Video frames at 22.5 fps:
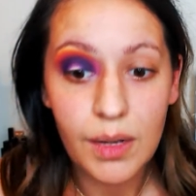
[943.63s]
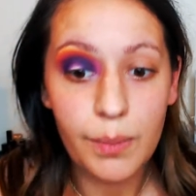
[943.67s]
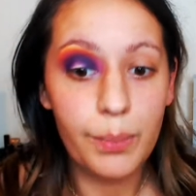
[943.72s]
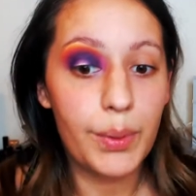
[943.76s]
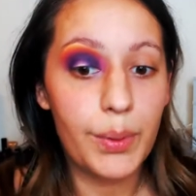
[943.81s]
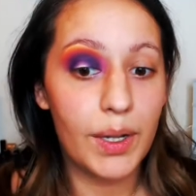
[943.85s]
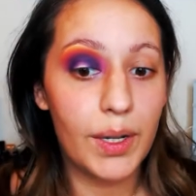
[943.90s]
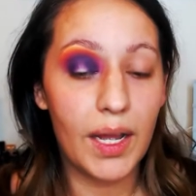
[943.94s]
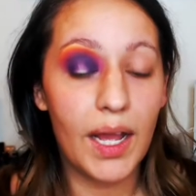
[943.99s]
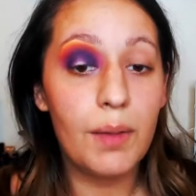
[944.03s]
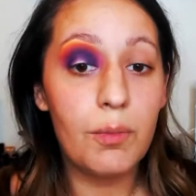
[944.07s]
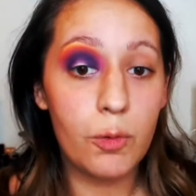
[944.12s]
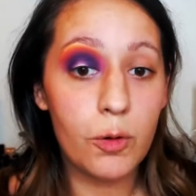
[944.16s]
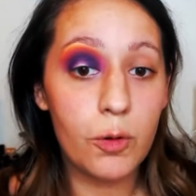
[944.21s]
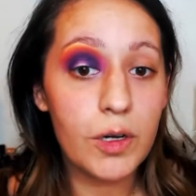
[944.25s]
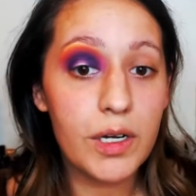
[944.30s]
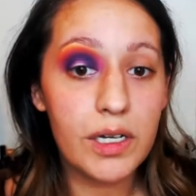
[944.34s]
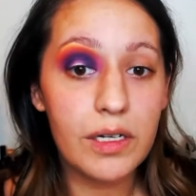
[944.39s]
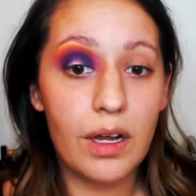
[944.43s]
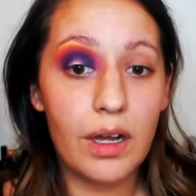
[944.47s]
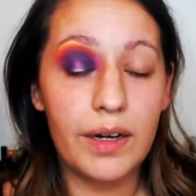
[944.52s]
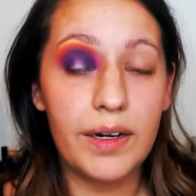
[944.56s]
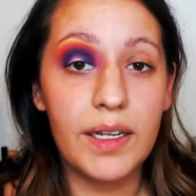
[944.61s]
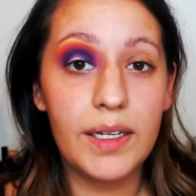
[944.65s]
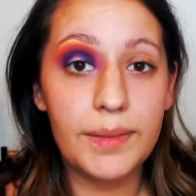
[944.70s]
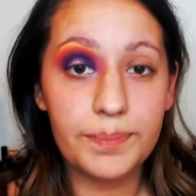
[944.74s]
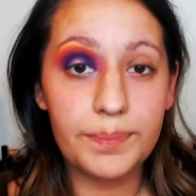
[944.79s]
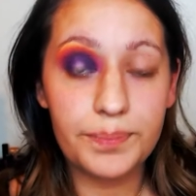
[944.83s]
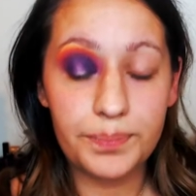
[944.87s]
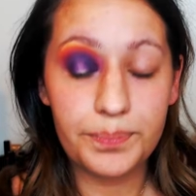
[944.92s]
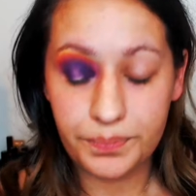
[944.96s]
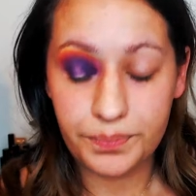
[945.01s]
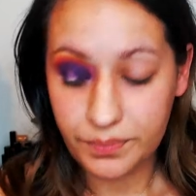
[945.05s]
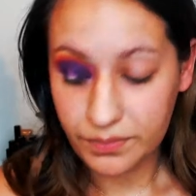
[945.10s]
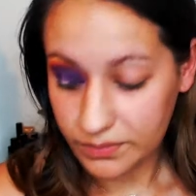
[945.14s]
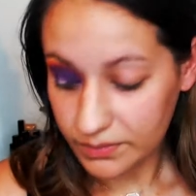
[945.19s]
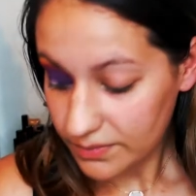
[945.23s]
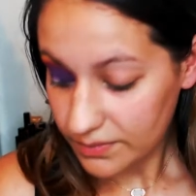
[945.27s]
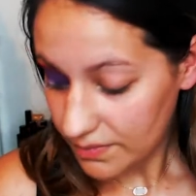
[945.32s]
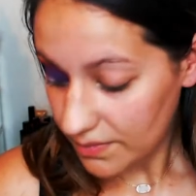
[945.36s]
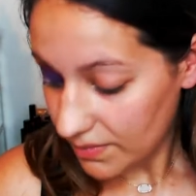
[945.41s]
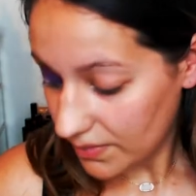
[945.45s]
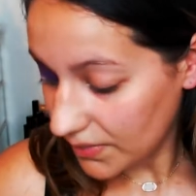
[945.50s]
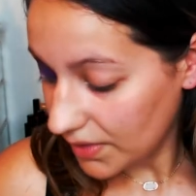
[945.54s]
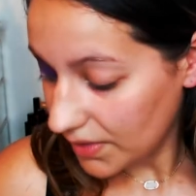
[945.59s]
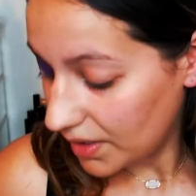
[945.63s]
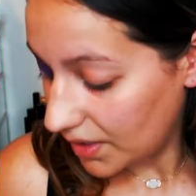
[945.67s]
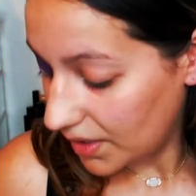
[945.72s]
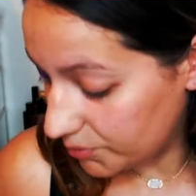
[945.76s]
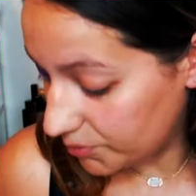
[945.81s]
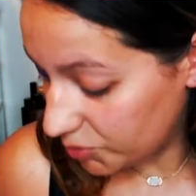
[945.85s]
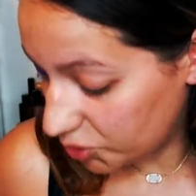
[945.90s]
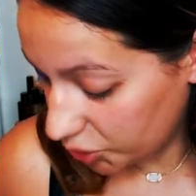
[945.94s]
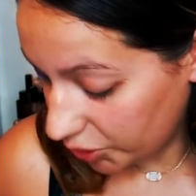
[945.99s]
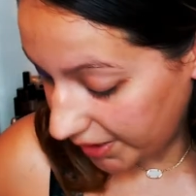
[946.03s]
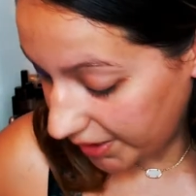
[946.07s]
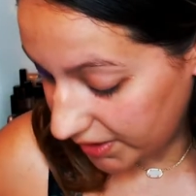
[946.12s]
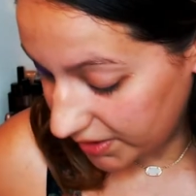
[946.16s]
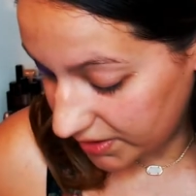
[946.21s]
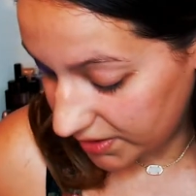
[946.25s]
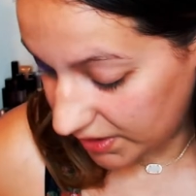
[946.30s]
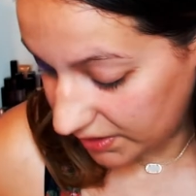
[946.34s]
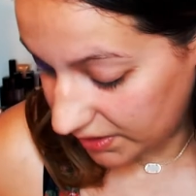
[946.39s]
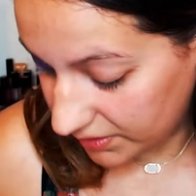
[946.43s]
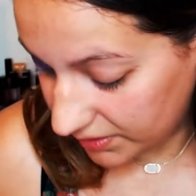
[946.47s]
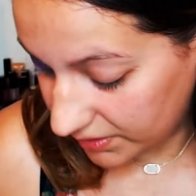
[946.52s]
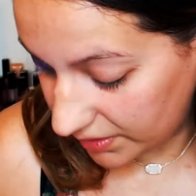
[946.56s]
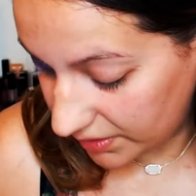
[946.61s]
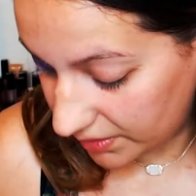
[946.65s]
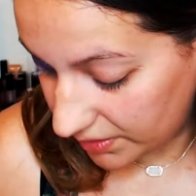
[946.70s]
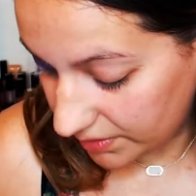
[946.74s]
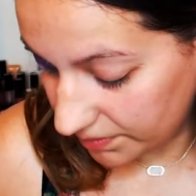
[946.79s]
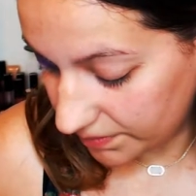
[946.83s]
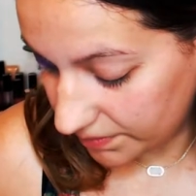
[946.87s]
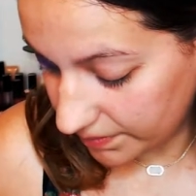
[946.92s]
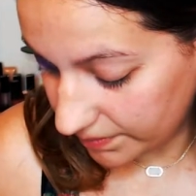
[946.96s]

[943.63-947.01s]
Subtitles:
But I'm working on it. I'm trying to get there.